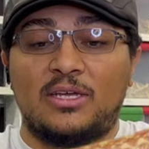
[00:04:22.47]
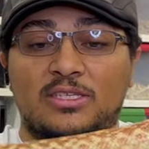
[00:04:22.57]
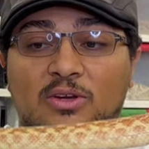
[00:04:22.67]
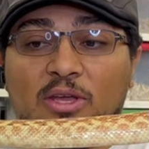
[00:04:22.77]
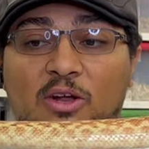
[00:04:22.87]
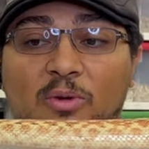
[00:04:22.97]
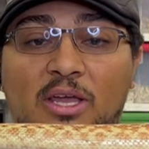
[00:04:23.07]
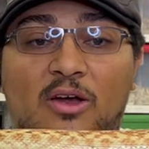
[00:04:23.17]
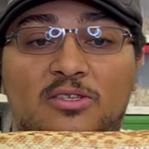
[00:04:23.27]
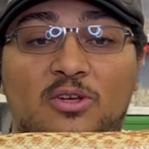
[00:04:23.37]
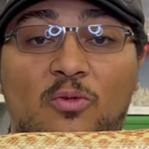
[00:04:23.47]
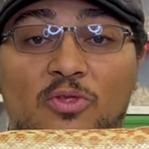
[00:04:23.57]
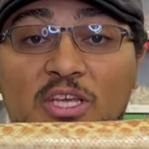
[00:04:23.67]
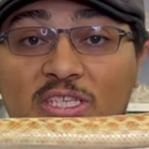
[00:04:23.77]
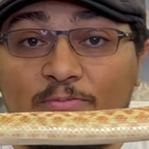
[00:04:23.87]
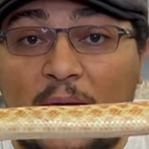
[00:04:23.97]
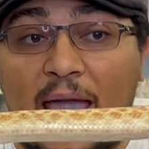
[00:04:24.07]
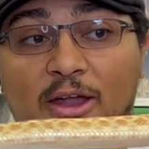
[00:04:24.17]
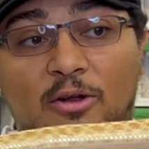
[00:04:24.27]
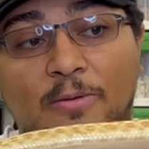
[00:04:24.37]
So here we go. So this
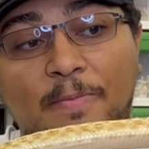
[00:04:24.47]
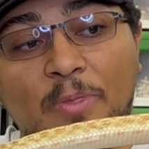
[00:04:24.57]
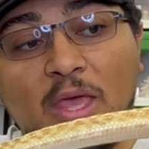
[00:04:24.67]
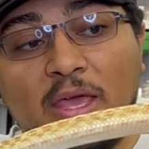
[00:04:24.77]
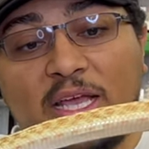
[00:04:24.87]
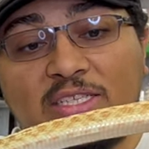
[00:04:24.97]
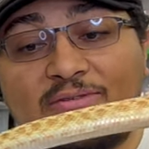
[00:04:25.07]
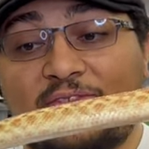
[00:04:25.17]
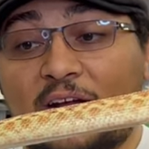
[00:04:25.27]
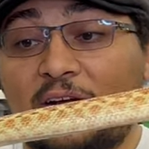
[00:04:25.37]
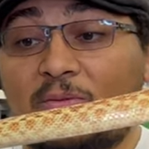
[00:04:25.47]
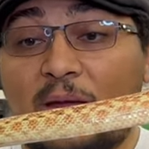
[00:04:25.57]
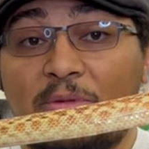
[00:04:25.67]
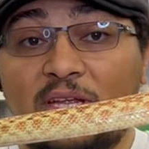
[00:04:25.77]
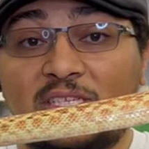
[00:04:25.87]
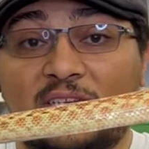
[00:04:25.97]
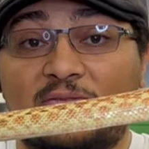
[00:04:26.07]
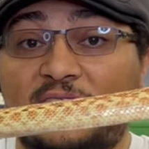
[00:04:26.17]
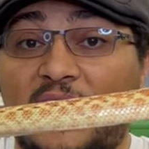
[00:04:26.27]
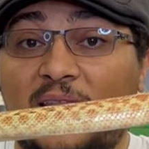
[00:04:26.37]
pattern is very reminiscent
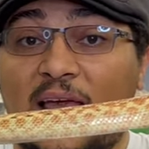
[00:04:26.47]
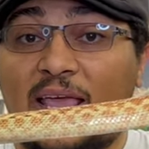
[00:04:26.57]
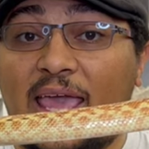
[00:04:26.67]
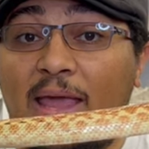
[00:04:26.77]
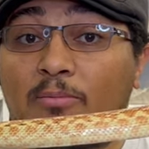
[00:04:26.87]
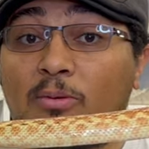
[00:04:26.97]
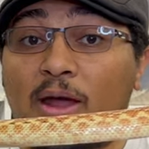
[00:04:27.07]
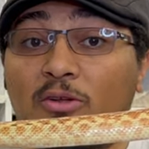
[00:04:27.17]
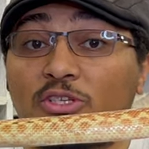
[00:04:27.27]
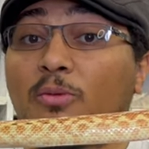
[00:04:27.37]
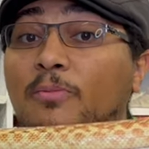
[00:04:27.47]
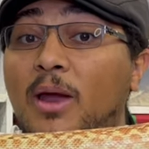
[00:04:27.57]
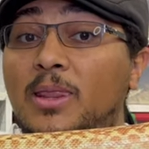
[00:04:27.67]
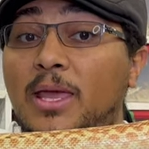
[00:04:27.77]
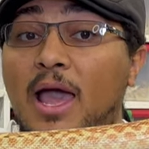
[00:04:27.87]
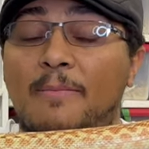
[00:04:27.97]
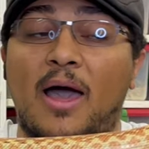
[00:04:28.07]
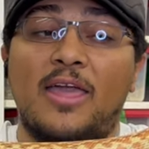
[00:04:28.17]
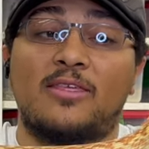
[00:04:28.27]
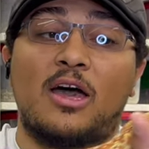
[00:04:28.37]
of, say, like a Brettles or Bradley eye
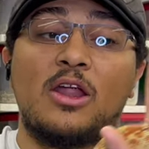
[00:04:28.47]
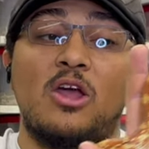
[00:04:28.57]
python,